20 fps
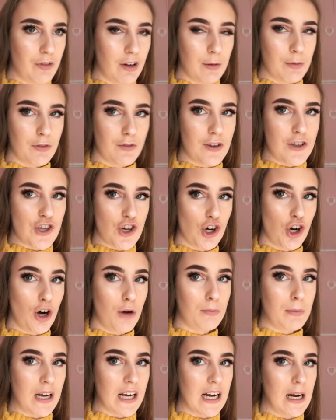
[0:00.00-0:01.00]
filmed video
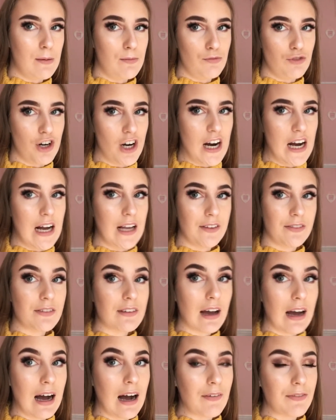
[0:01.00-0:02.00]
on my camera
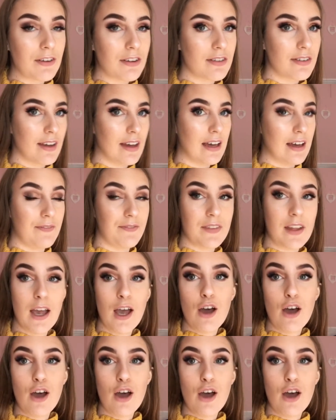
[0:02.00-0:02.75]
and i have to say